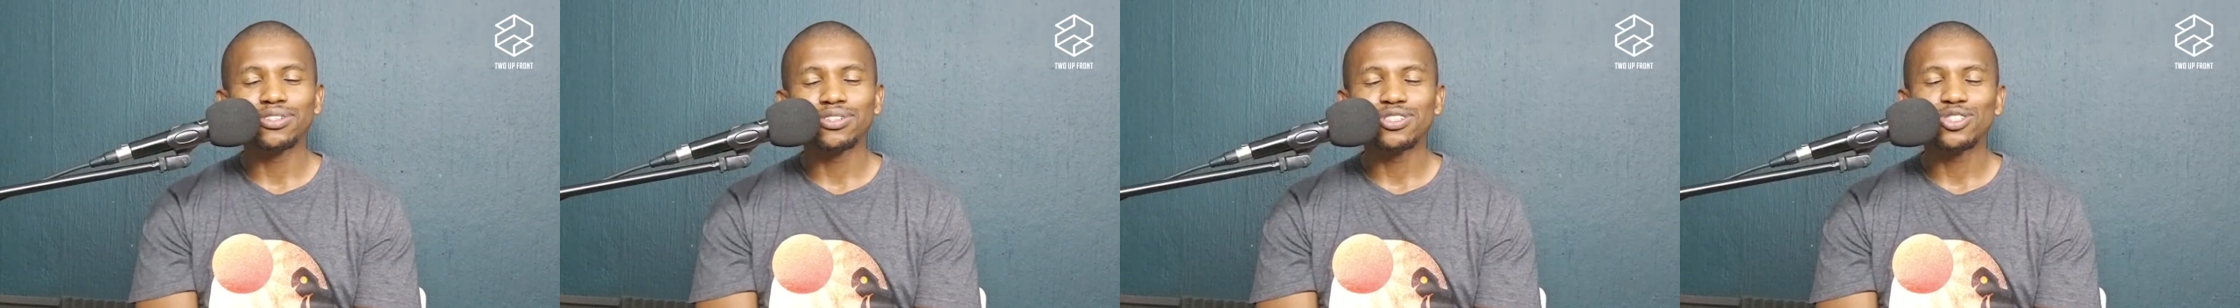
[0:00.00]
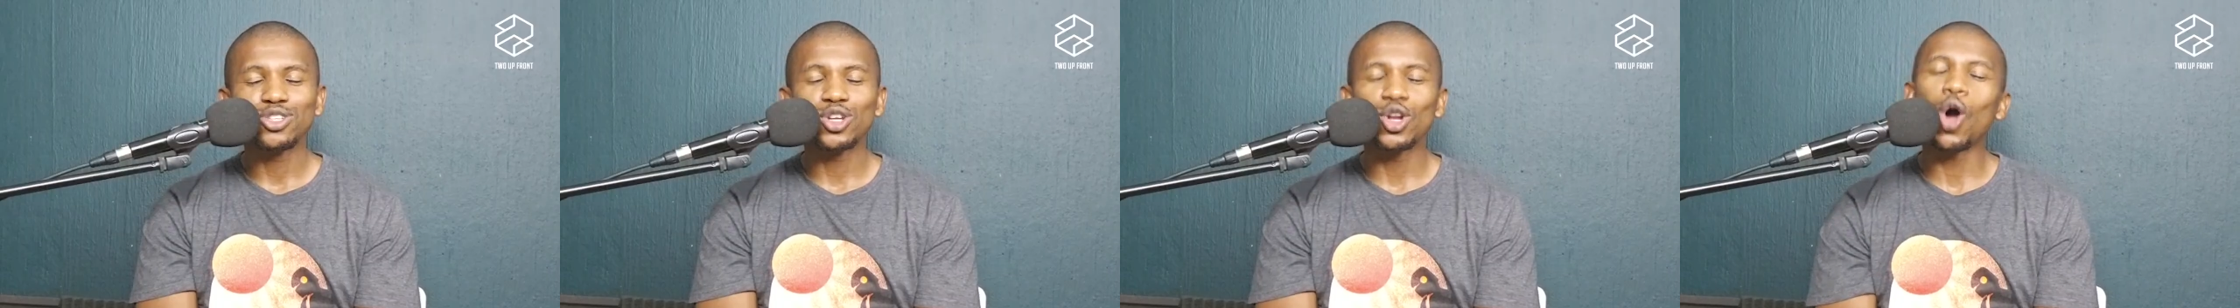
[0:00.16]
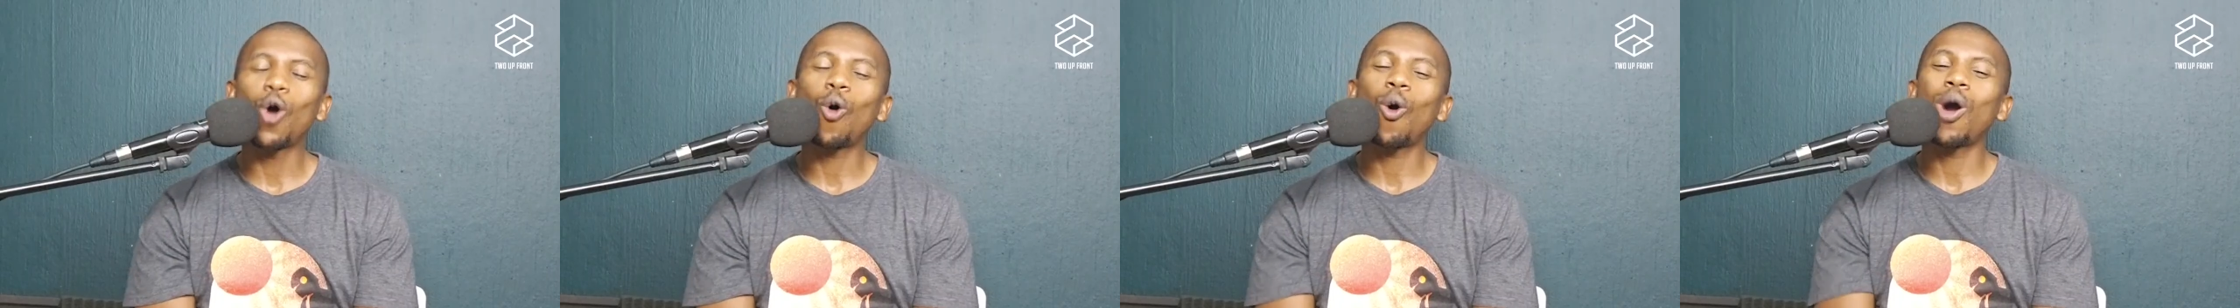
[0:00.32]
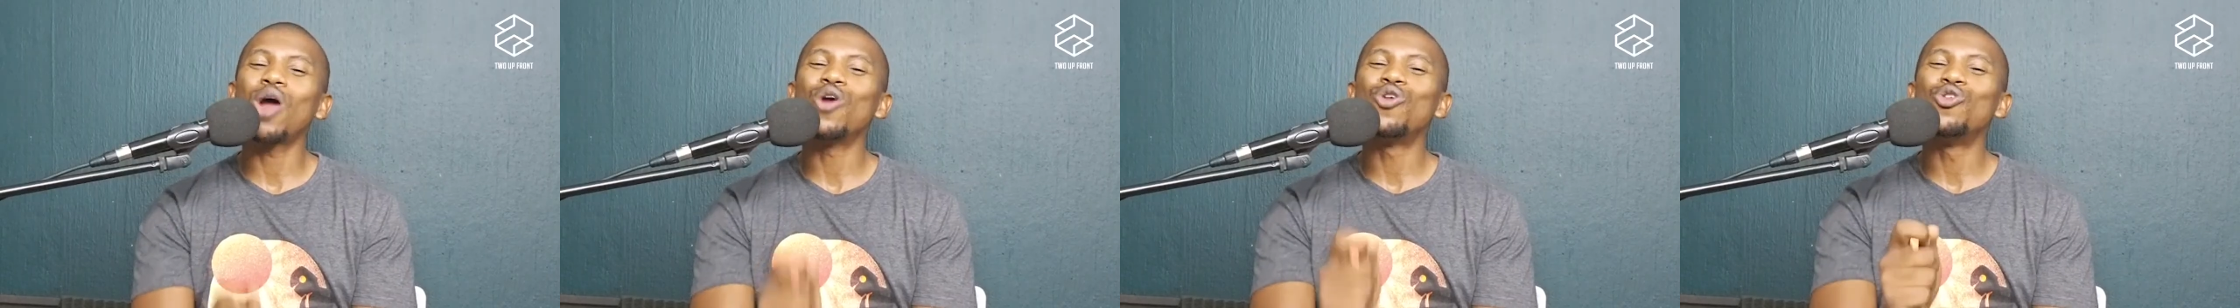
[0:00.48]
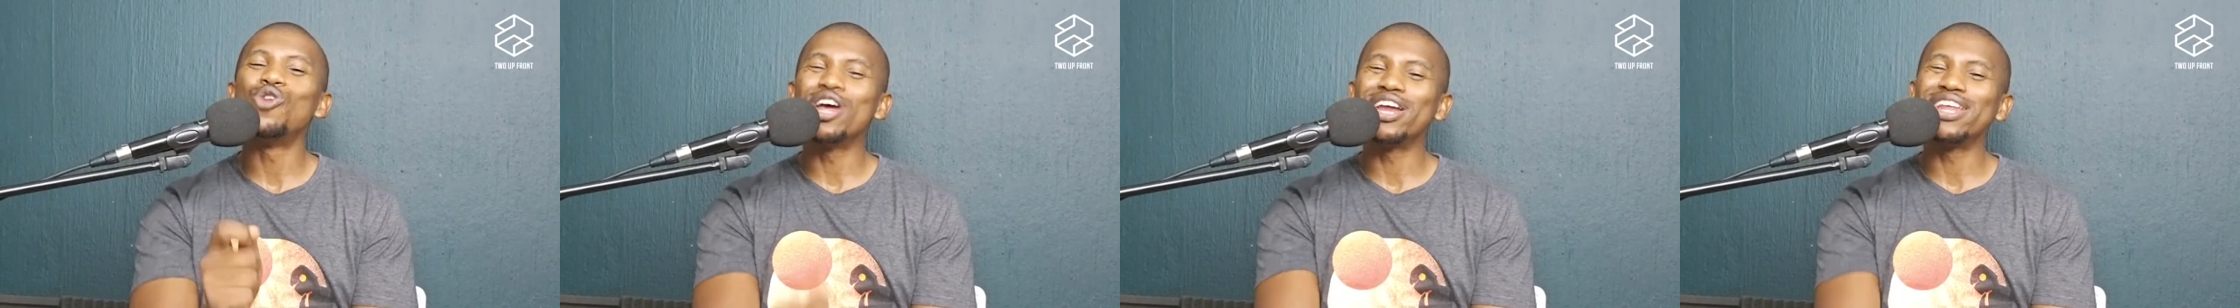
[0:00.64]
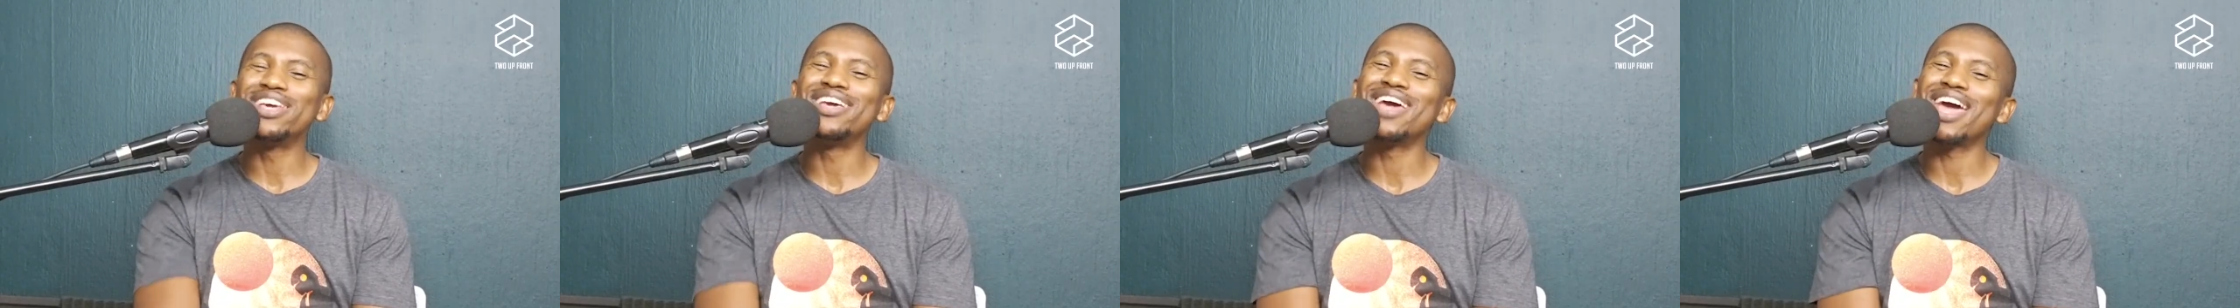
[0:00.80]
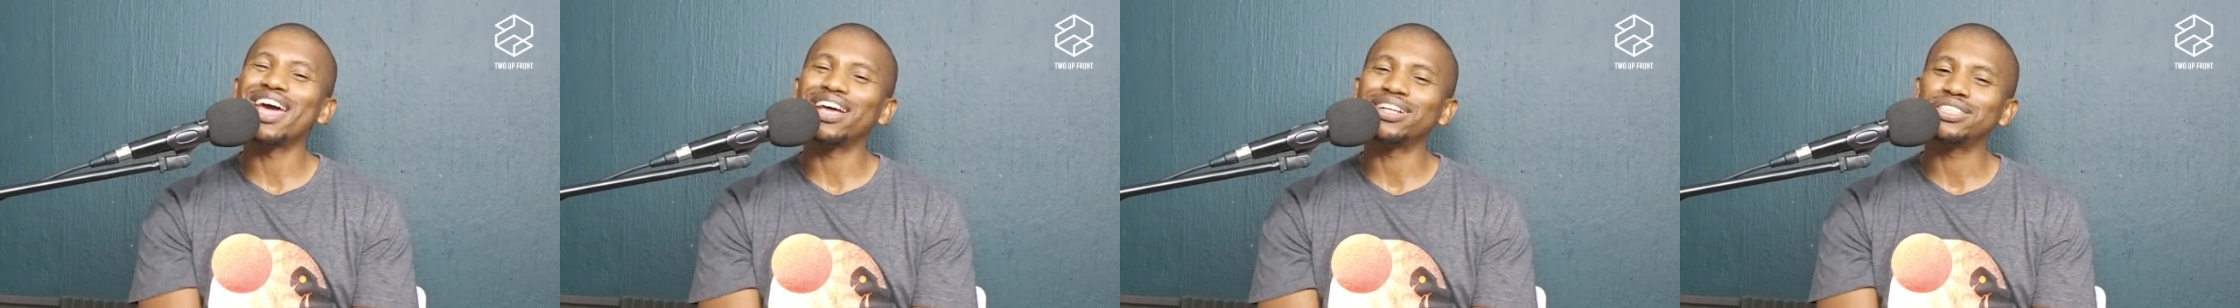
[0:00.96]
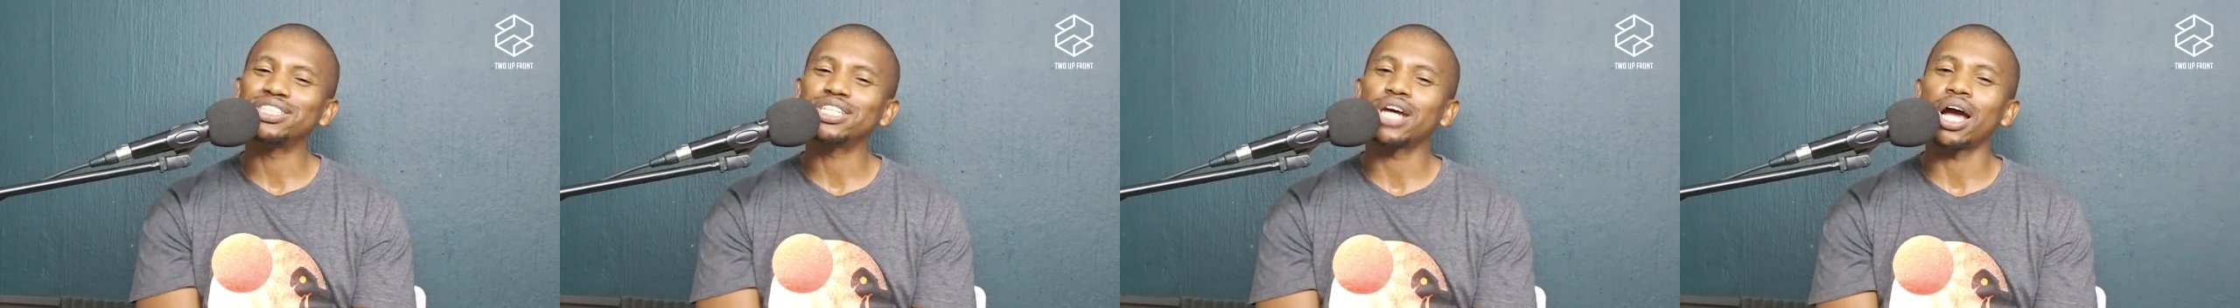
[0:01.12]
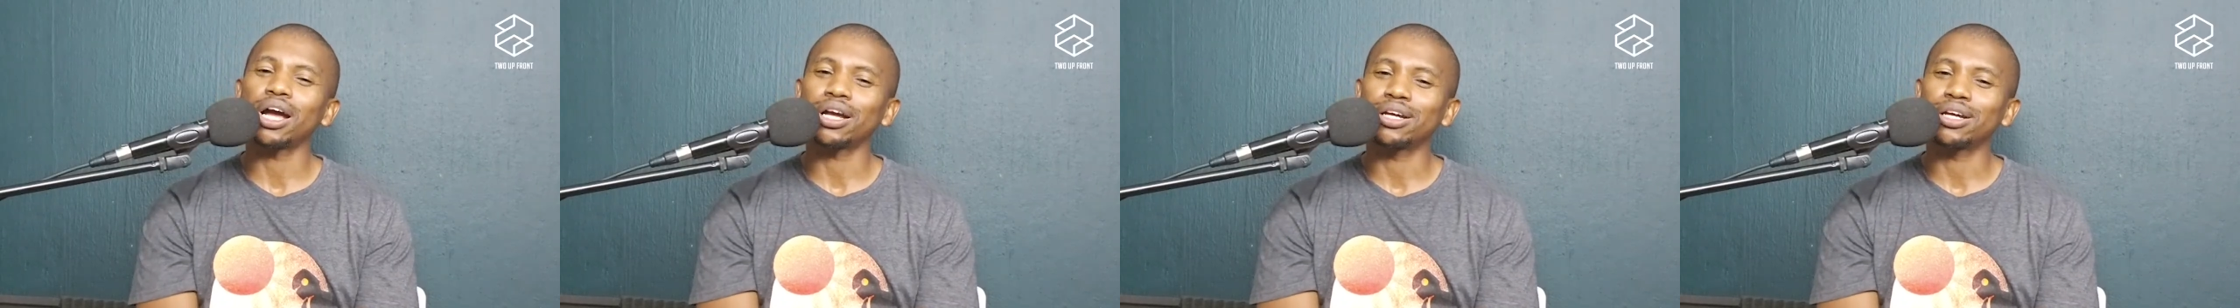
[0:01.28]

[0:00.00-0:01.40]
So not quite ready yet, Chuck.